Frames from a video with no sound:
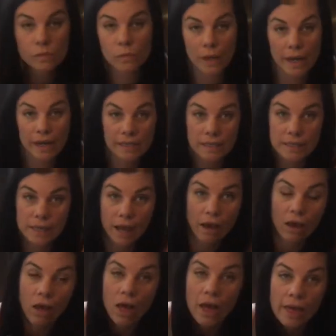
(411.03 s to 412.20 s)
way to
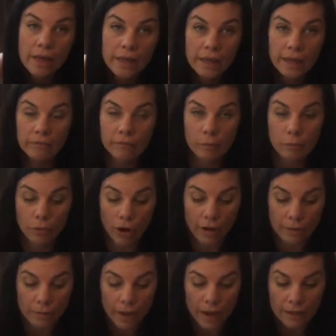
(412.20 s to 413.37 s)
tell if a
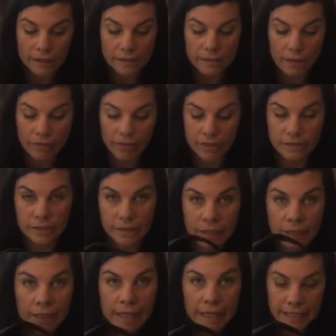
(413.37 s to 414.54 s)
Prada bag is authentic
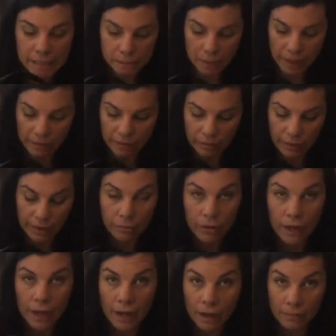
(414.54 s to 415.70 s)
is by the label.
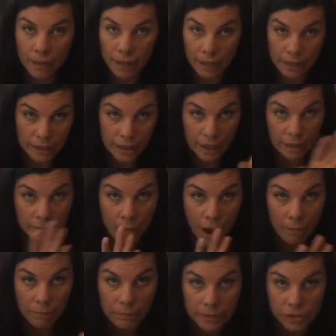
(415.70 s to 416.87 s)
And I'm going to, again,
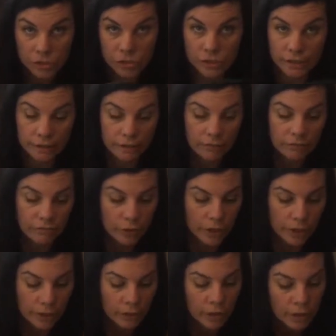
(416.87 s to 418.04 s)
pop a picture in there for
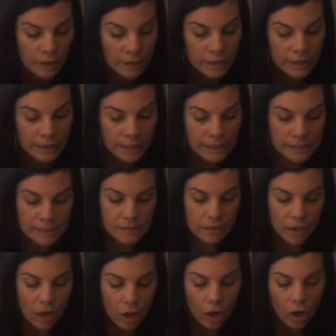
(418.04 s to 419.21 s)
you. It's the
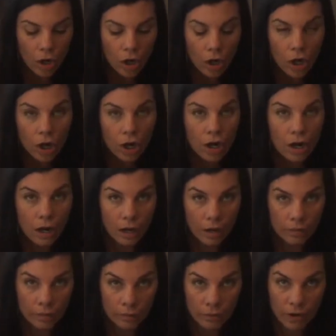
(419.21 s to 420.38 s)
R
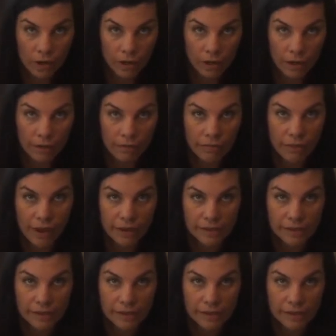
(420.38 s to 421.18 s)
on the Prada that